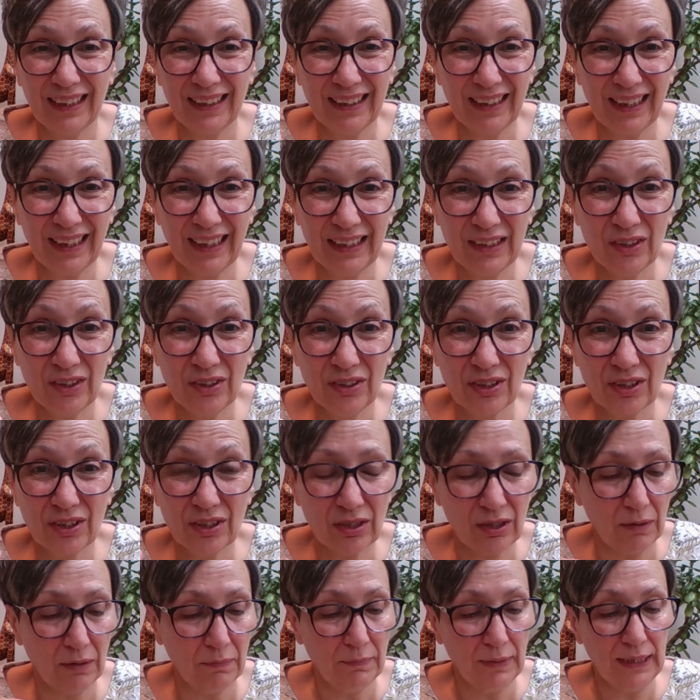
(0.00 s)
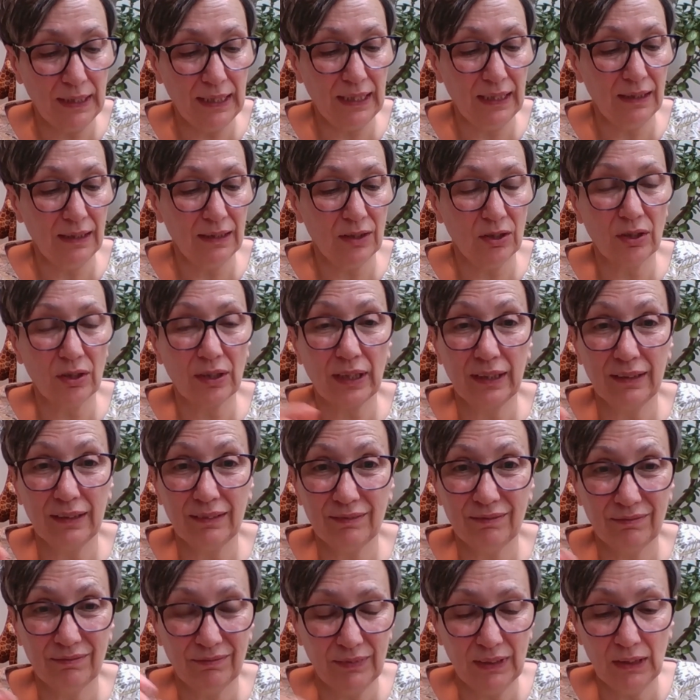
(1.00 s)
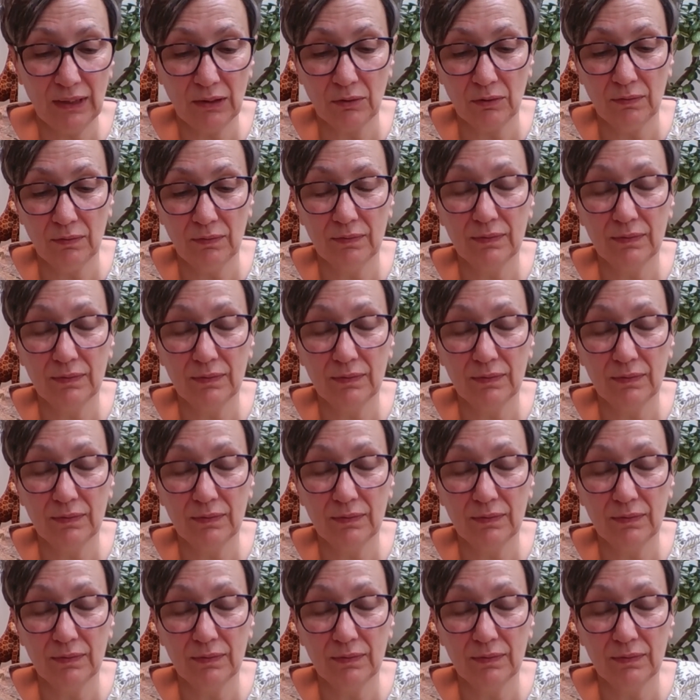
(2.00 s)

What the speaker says: It does stop my nails looking, you know,